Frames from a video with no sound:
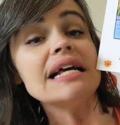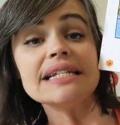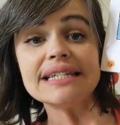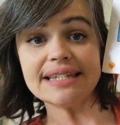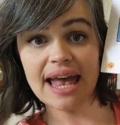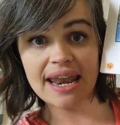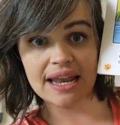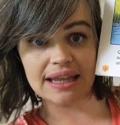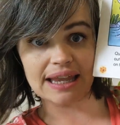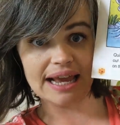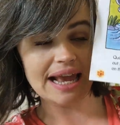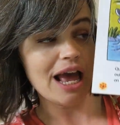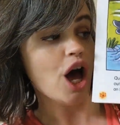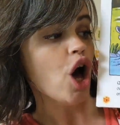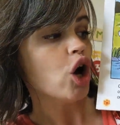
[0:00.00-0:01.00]

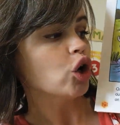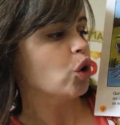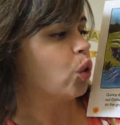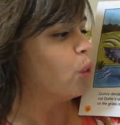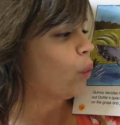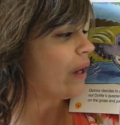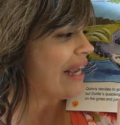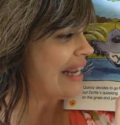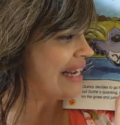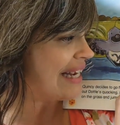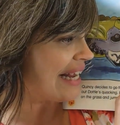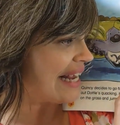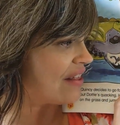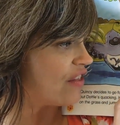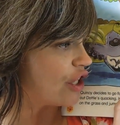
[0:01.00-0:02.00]
Suddenly, Queenie